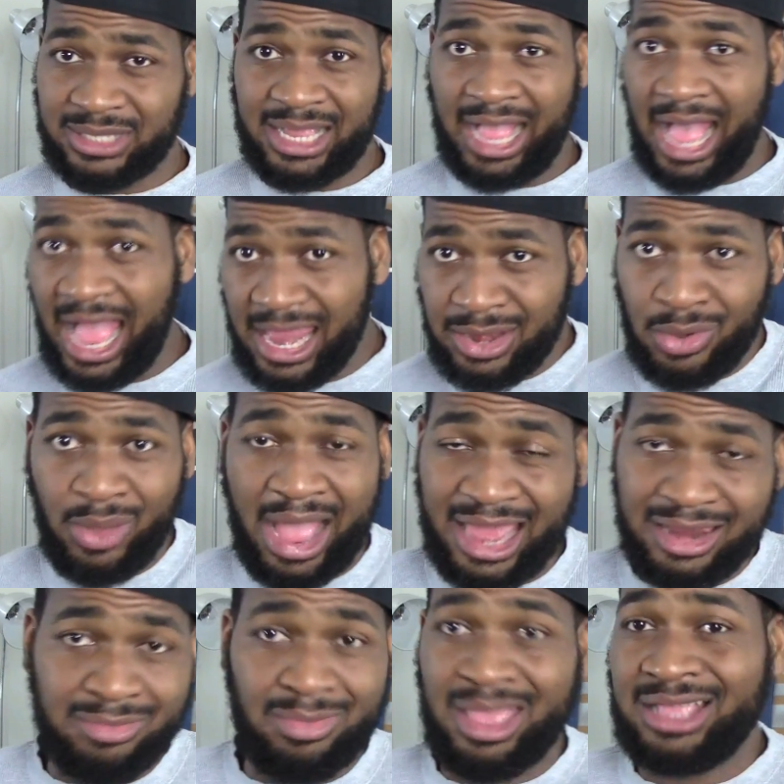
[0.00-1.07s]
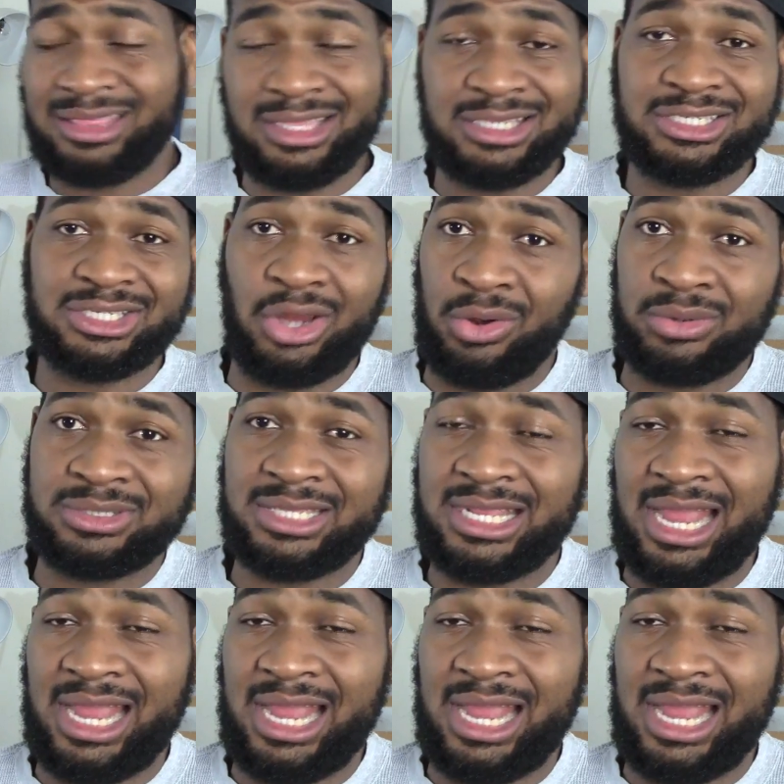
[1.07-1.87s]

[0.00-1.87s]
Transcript: Like, I know I didn't make these shirts,